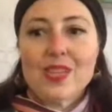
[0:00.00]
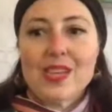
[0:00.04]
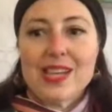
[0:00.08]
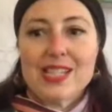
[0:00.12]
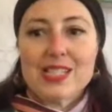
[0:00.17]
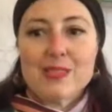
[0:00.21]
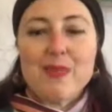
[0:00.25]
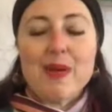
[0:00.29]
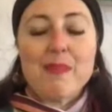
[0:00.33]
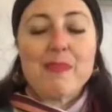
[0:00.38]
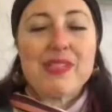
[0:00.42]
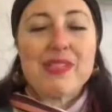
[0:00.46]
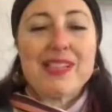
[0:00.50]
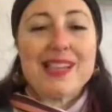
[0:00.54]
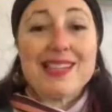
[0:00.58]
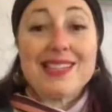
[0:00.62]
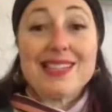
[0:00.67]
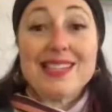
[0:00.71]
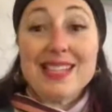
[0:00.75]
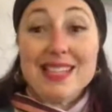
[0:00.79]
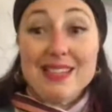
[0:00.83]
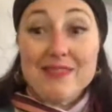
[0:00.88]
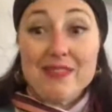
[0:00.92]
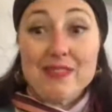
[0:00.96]

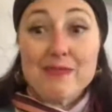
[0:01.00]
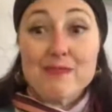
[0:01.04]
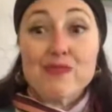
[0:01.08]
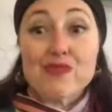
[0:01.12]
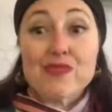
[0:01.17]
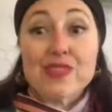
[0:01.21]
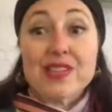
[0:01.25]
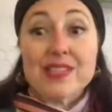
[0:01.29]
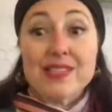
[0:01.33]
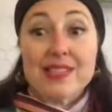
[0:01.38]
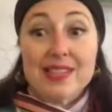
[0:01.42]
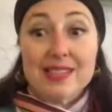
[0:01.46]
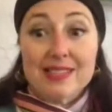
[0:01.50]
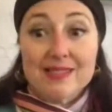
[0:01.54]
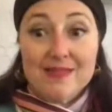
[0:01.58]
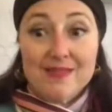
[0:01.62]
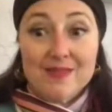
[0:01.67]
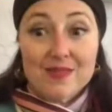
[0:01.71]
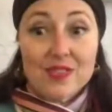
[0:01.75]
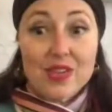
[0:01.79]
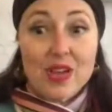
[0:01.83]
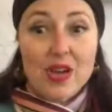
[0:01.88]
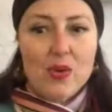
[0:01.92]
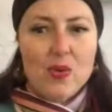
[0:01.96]
Cosmopolite, even breathing.
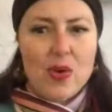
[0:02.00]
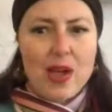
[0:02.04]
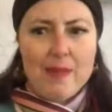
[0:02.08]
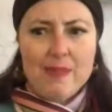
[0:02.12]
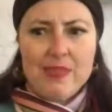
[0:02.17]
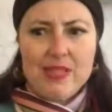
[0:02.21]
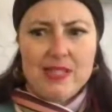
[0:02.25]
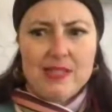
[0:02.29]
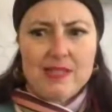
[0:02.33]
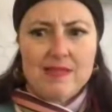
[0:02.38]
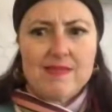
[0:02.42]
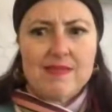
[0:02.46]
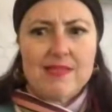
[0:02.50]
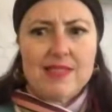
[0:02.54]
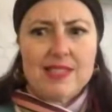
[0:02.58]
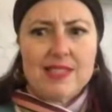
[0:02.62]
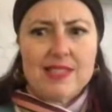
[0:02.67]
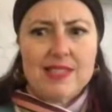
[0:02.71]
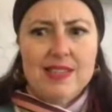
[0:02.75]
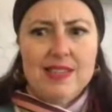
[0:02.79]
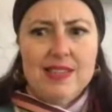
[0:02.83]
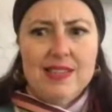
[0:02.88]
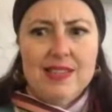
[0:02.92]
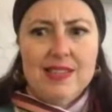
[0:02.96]
Oh,
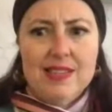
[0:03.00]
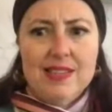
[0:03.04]
absolutely.